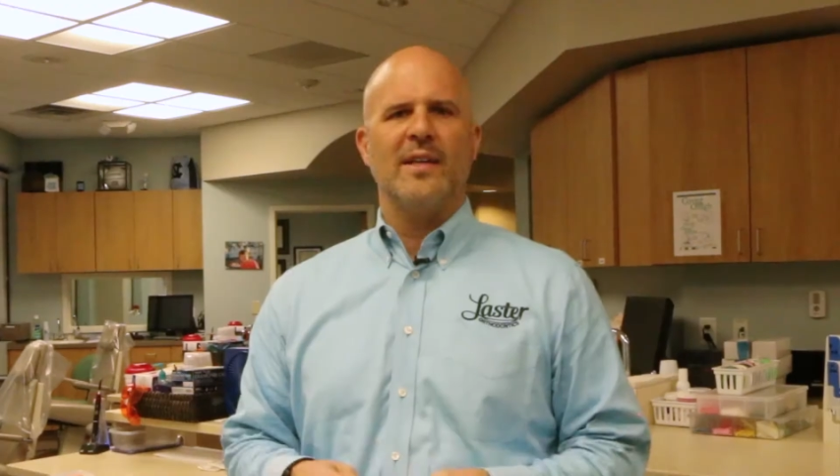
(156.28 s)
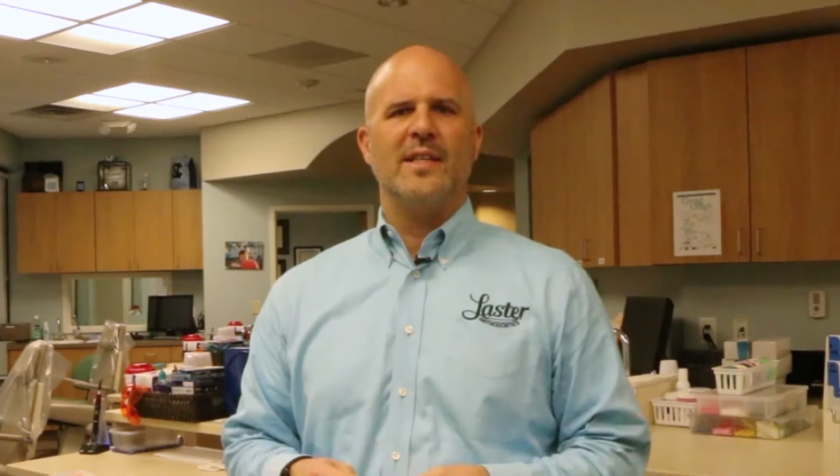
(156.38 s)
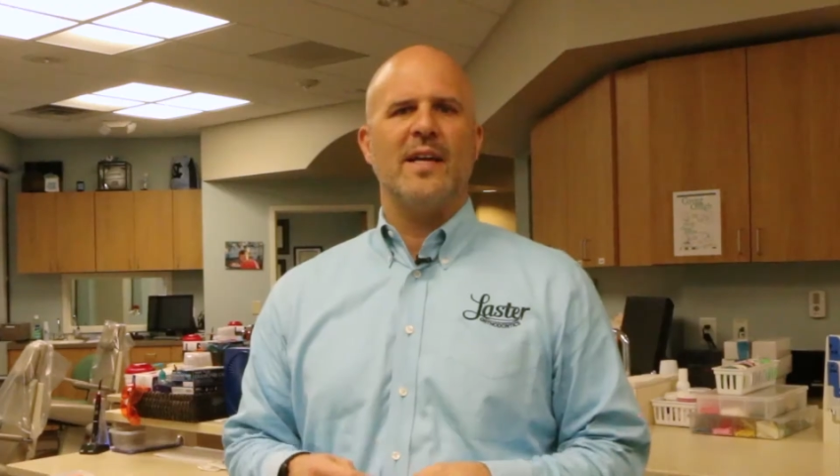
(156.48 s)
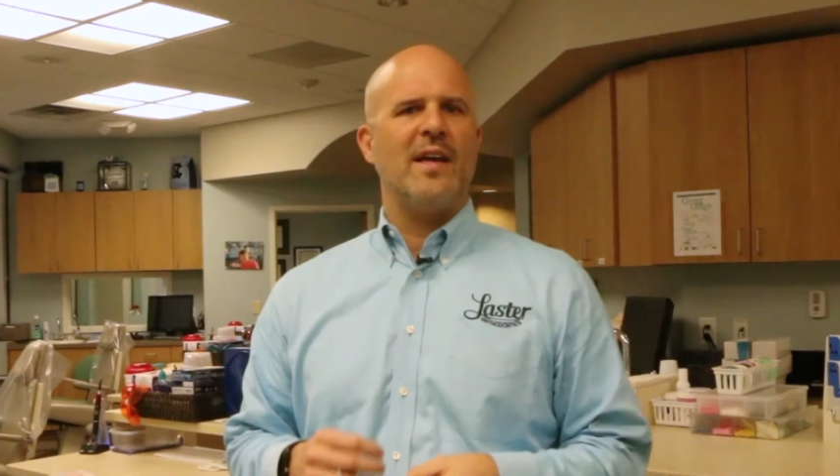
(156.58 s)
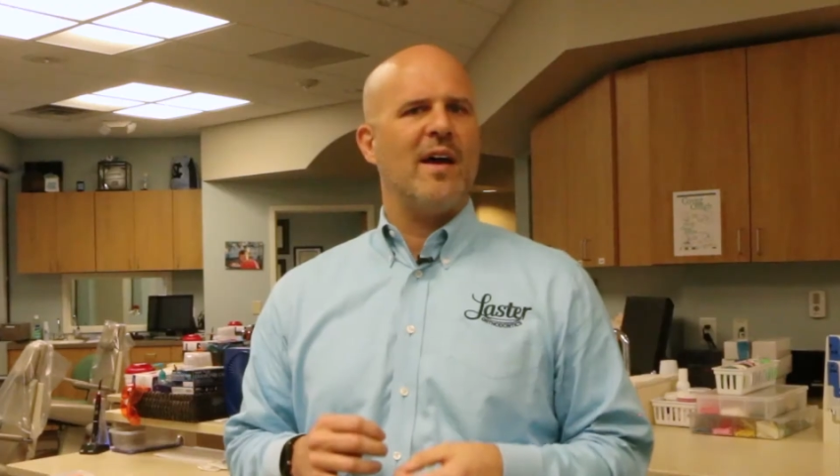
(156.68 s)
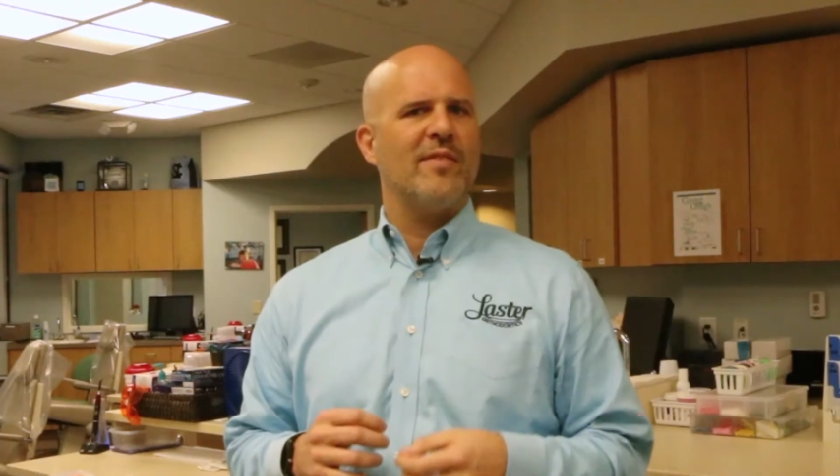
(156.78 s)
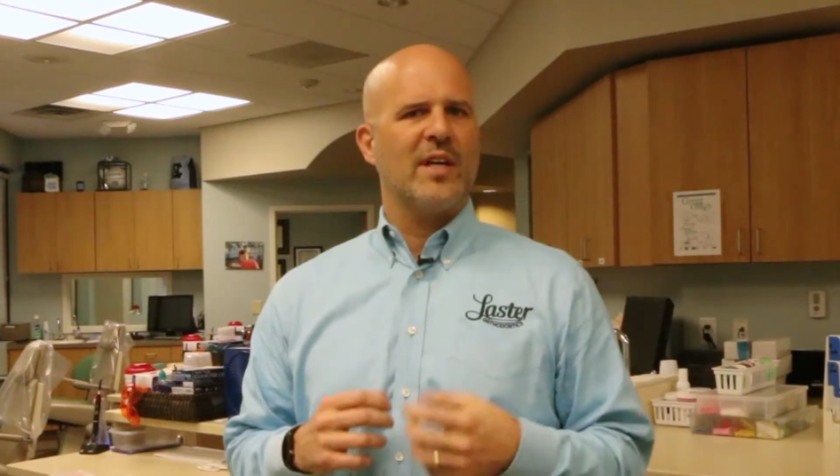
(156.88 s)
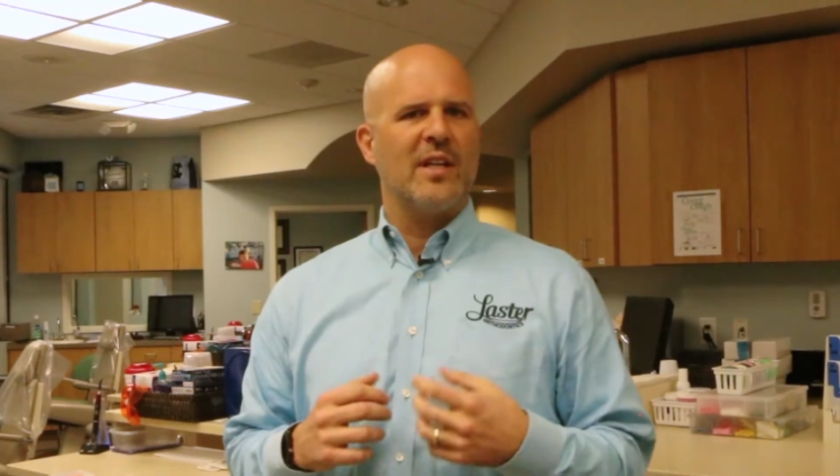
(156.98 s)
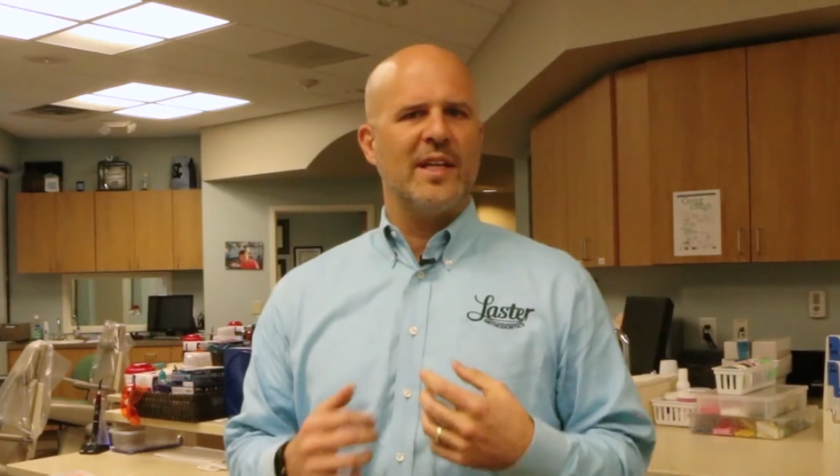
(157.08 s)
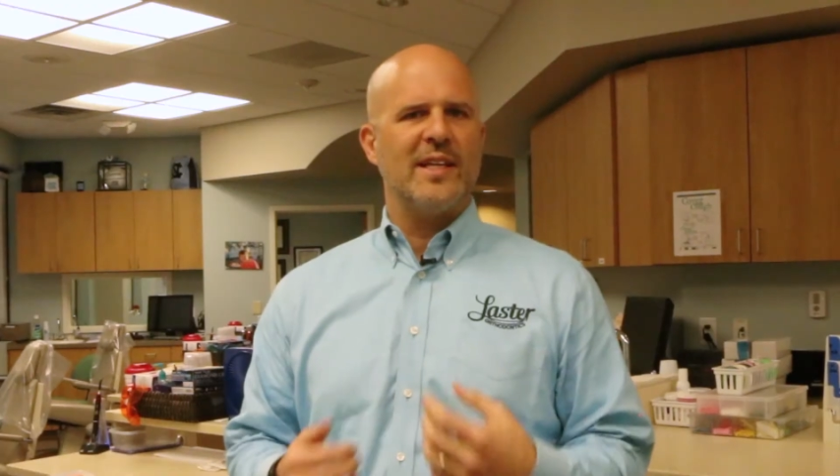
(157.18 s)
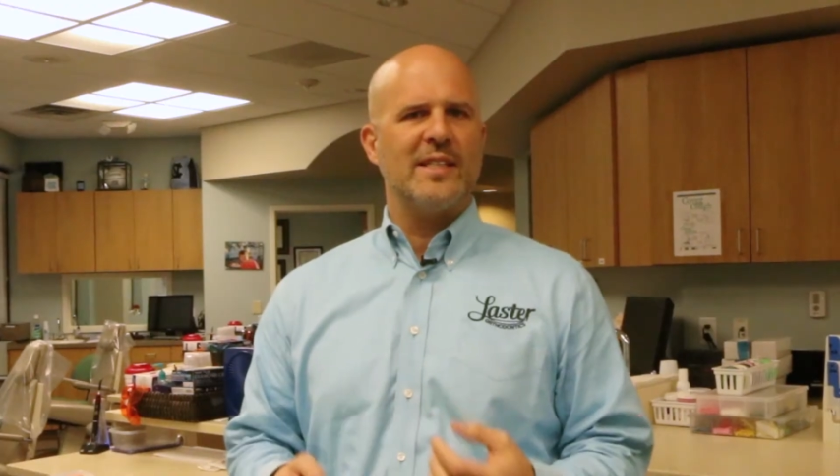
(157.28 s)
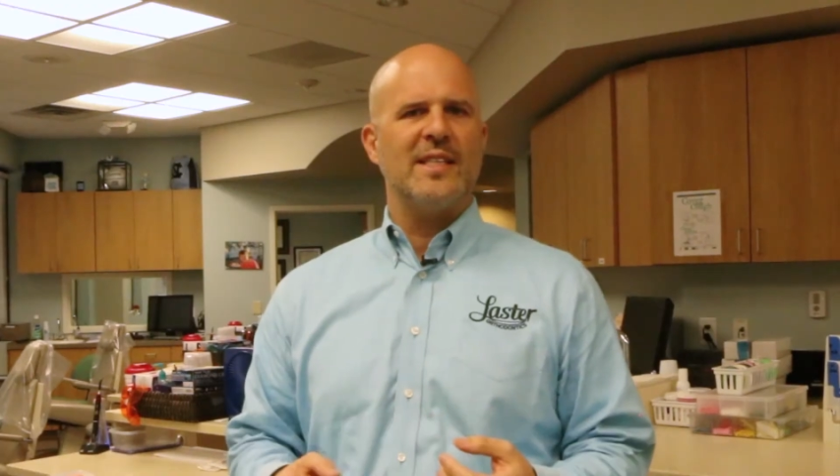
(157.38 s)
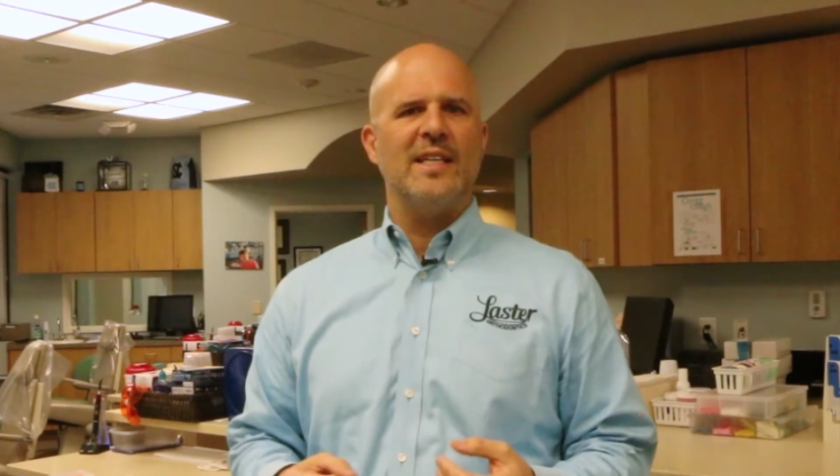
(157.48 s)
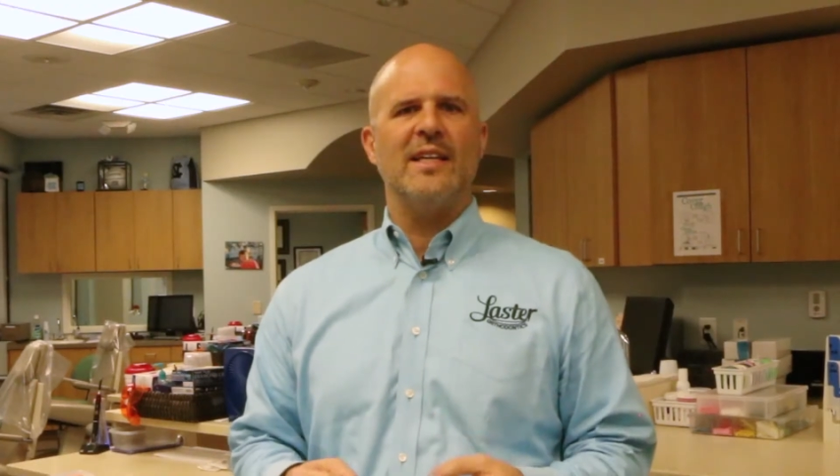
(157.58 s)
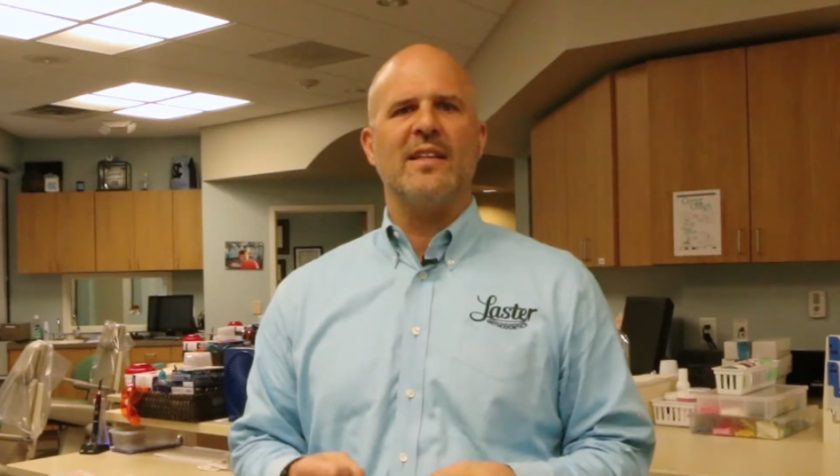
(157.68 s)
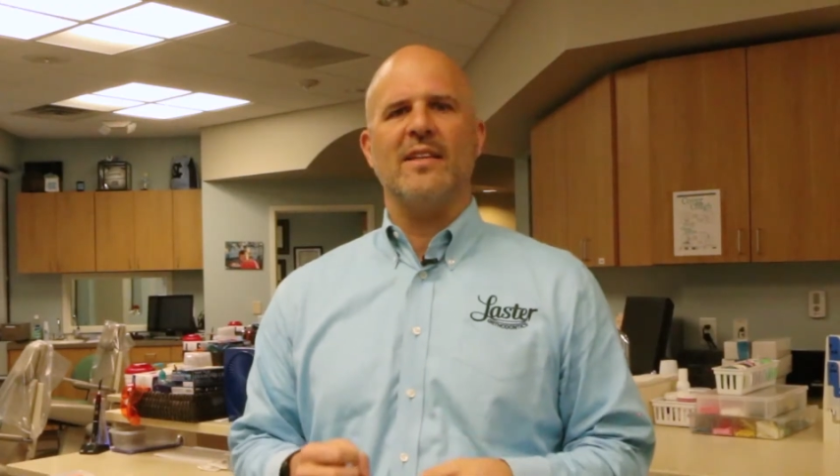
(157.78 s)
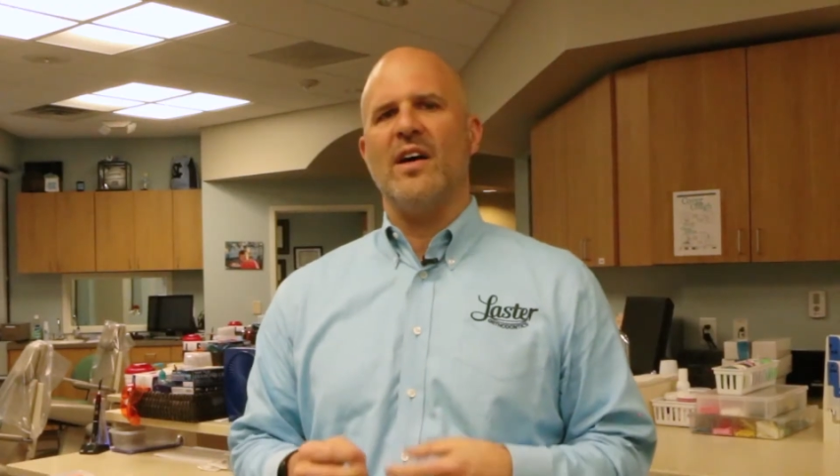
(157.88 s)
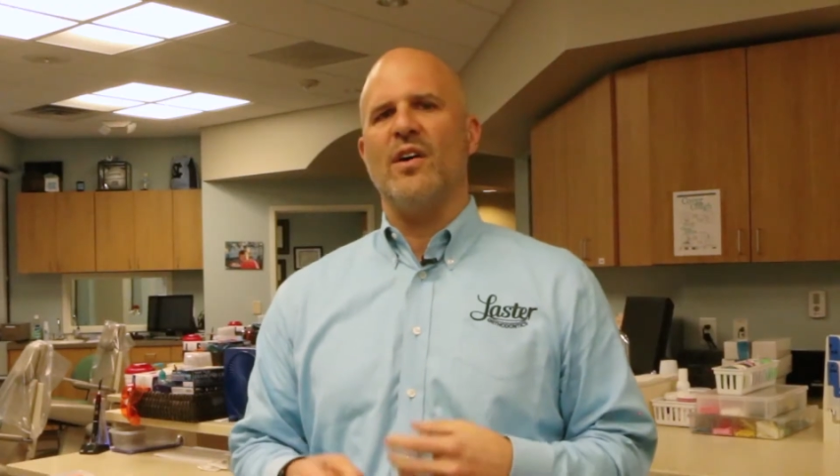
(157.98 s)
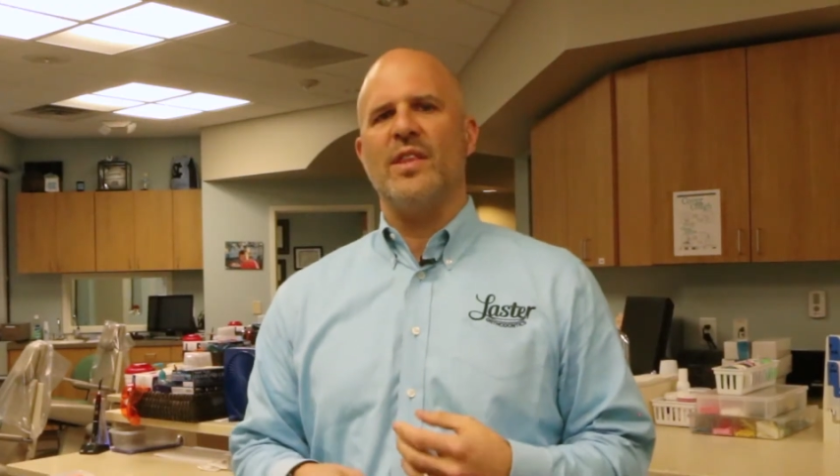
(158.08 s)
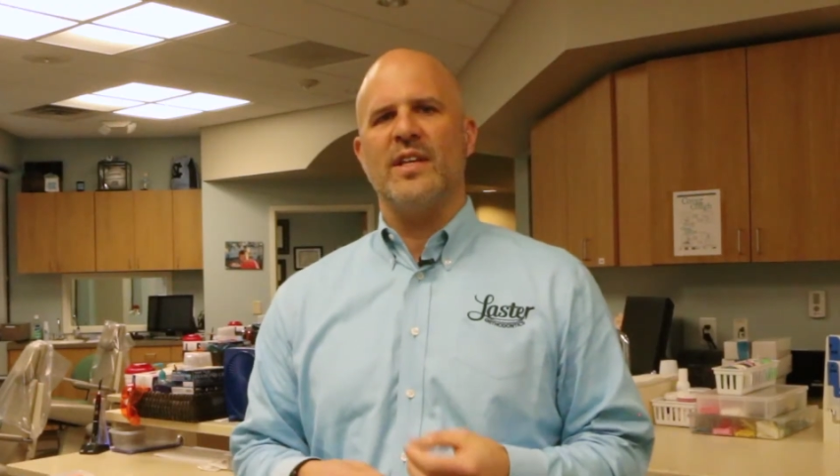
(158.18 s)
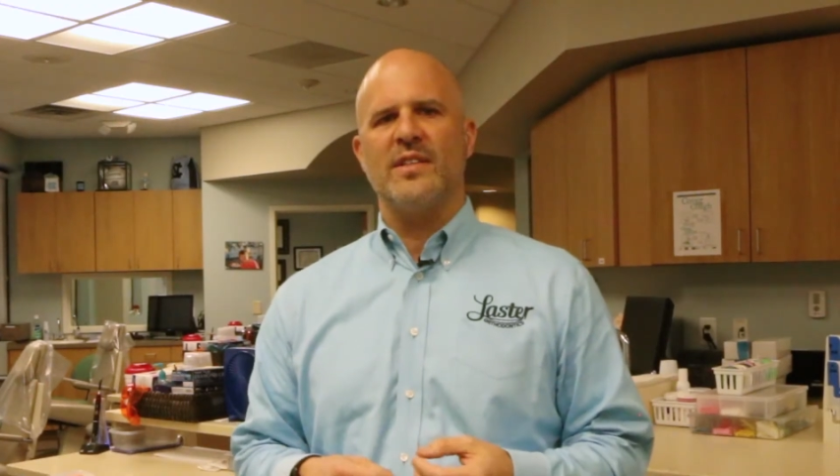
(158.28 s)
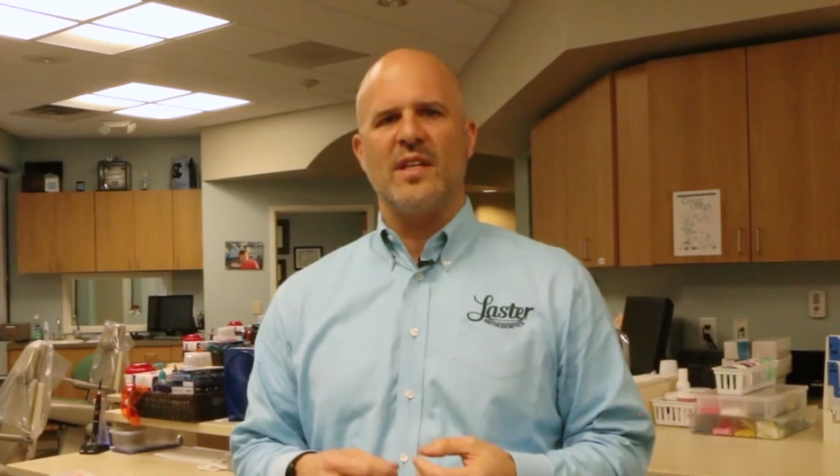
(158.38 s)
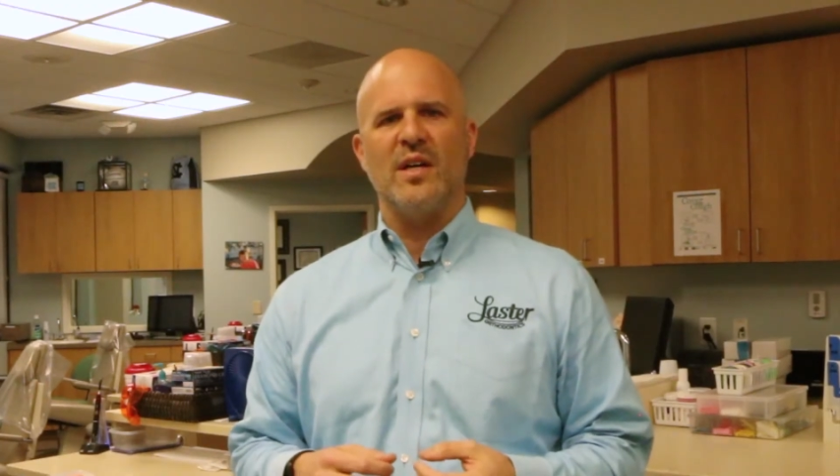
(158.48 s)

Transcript: tend to have the cleanest teeth and the healthiest